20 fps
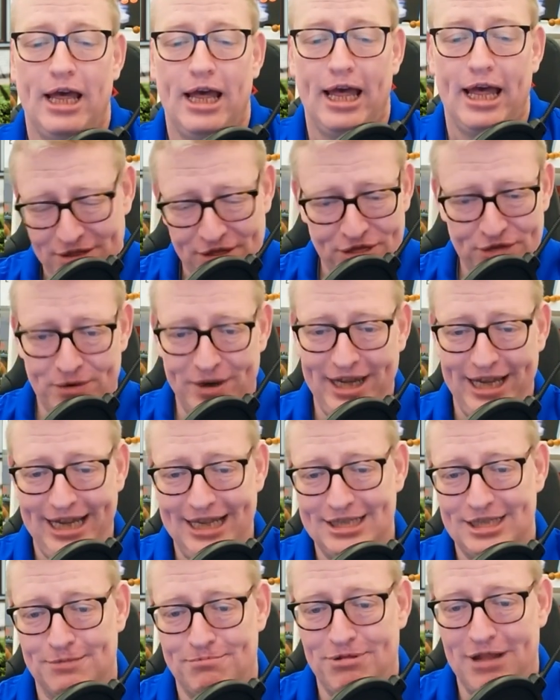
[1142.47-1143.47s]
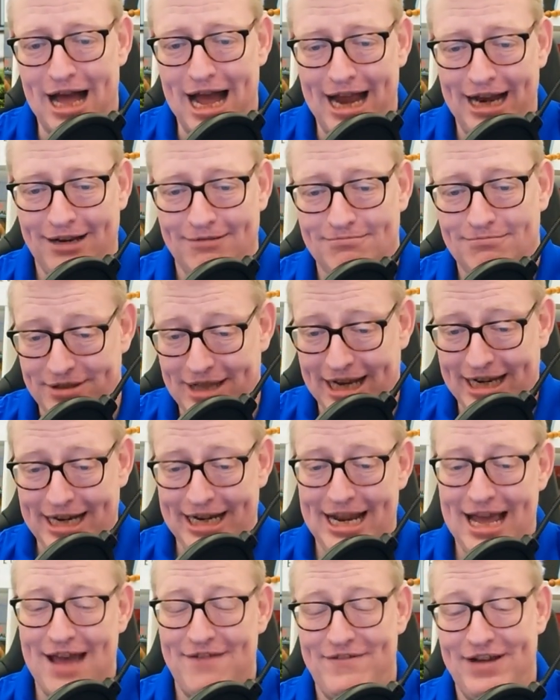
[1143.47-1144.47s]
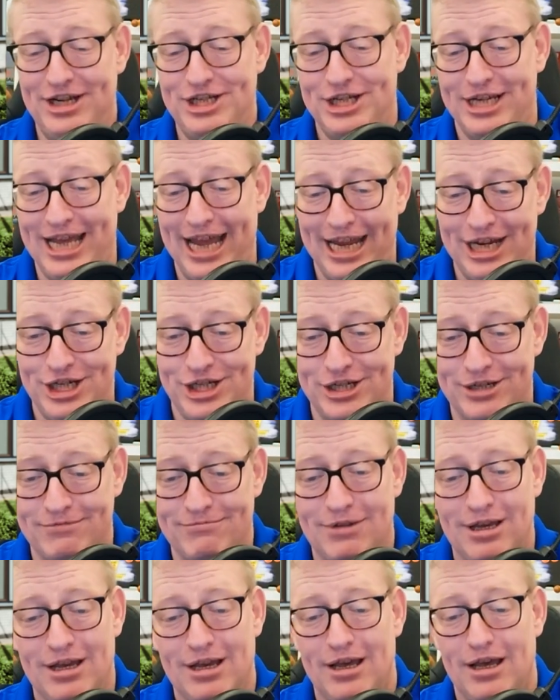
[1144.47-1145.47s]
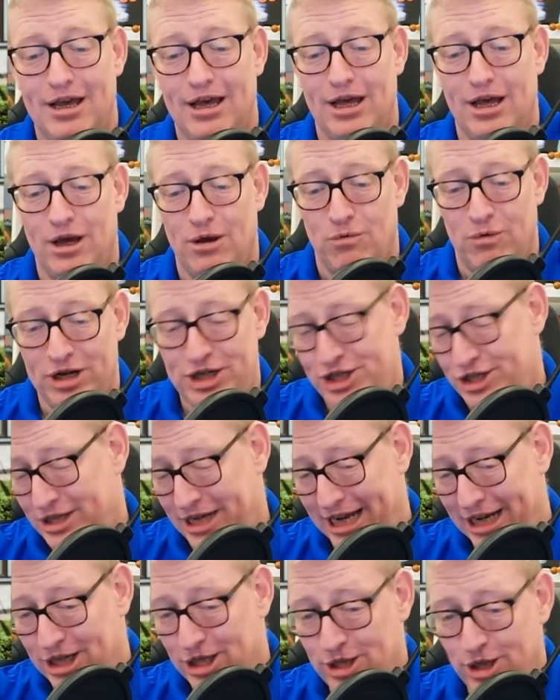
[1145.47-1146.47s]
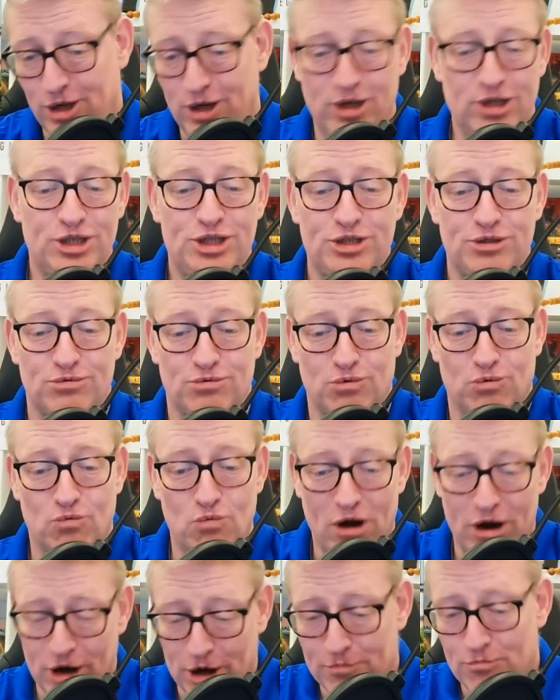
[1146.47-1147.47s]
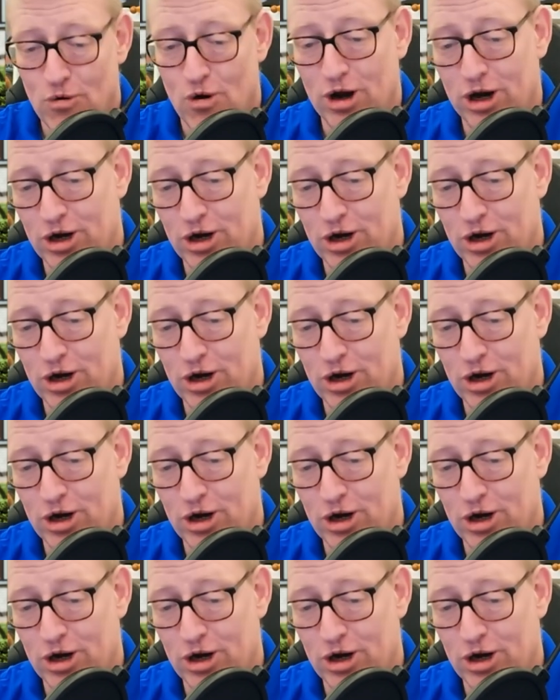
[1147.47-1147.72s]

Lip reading: the 3 E's apply. They need to have education, which includes one or more